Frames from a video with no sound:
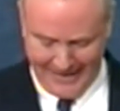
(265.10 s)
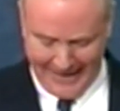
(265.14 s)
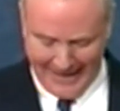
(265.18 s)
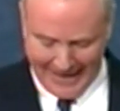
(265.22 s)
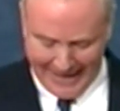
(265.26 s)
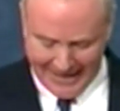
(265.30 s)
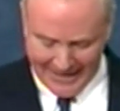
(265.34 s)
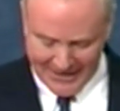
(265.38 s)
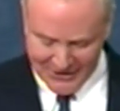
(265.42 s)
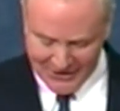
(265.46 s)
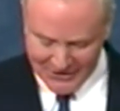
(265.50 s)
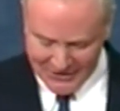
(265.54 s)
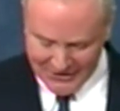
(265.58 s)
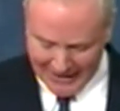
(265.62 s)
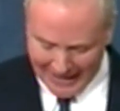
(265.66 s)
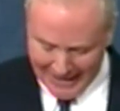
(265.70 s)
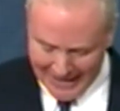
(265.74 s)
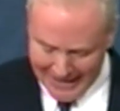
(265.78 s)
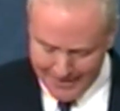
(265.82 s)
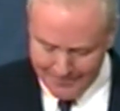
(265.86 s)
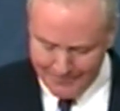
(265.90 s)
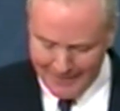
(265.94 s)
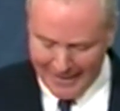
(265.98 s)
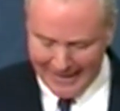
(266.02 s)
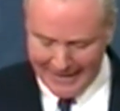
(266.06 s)
A
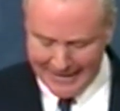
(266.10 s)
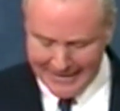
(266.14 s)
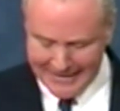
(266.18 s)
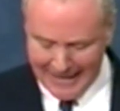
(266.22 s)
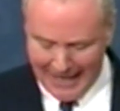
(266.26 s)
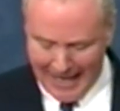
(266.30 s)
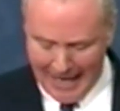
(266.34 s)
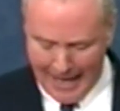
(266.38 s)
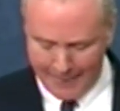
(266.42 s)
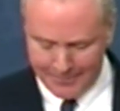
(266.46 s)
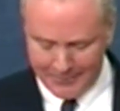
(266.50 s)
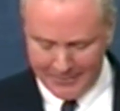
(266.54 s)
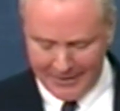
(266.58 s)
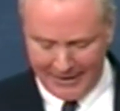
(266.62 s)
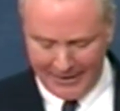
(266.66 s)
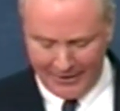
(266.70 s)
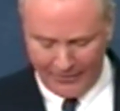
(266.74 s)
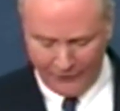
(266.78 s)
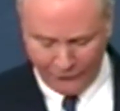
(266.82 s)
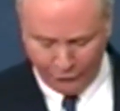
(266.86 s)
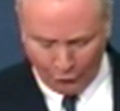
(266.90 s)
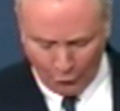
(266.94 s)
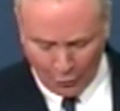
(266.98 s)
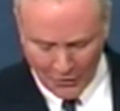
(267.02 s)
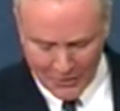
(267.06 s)
state may adopt and
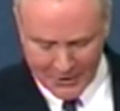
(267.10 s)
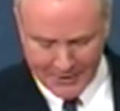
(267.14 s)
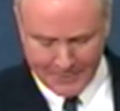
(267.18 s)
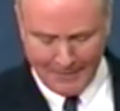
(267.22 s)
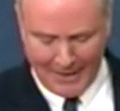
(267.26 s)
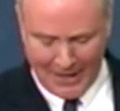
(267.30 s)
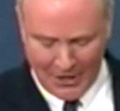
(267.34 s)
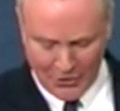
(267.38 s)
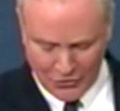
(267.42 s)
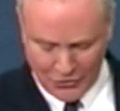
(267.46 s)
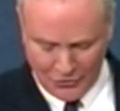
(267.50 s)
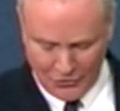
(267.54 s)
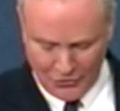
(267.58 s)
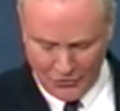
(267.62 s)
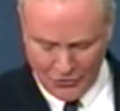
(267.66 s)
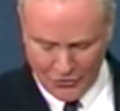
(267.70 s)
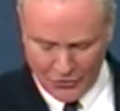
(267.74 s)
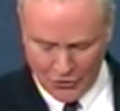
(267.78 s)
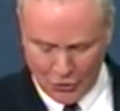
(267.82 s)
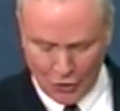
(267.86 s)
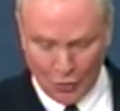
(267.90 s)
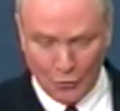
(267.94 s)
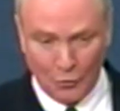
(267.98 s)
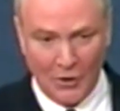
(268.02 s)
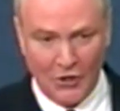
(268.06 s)
enforce measures
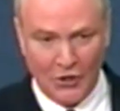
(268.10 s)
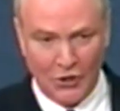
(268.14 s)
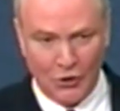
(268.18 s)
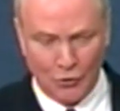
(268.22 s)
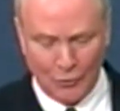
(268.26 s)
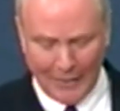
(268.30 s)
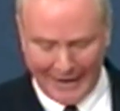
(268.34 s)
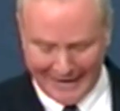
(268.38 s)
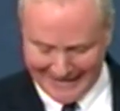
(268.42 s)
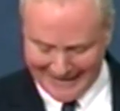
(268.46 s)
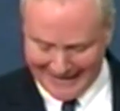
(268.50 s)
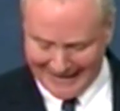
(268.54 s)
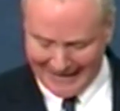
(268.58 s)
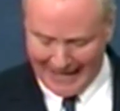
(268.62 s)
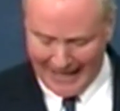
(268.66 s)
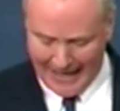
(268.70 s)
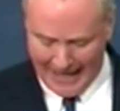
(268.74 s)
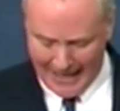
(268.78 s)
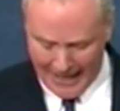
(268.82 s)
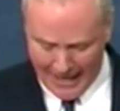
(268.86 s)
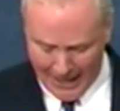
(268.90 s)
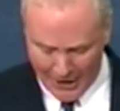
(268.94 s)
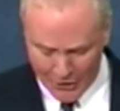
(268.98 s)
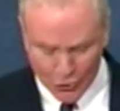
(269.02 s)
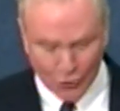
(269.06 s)
to restrict
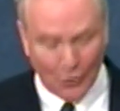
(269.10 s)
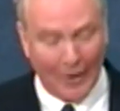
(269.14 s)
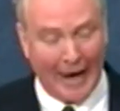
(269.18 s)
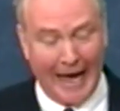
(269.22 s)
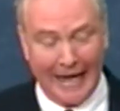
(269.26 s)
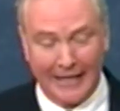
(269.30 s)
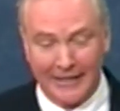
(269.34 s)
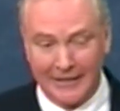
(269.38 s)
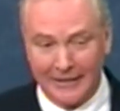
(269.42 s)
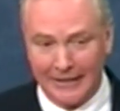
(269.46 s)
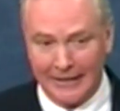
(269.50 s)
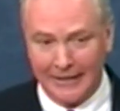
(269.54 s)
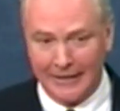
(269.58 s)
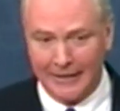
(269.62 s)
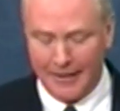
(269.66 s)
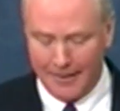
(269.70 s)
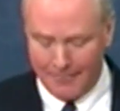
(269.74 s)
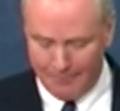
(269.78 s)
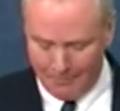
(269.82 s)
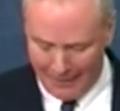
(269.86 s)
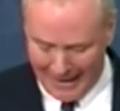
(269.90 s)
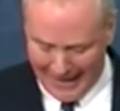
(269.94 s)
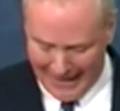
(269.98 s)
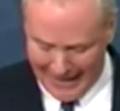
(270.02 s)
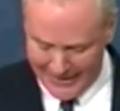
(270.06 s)
contracting
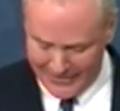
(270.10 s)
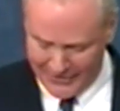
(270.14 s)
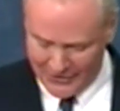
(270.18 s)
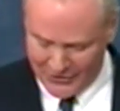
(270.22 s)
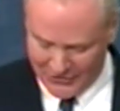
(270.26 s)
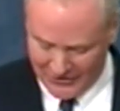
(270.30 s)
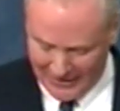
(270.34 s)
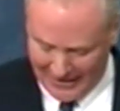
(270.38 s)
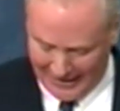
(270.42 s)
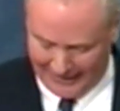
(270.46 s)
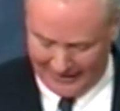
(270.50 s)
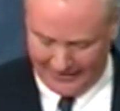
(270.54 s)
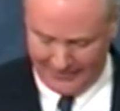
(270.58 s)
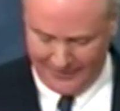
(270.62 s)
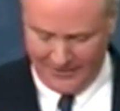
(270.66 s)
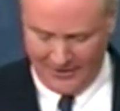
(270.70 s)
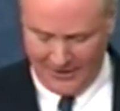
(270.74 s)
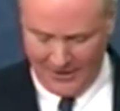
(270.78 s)
by the state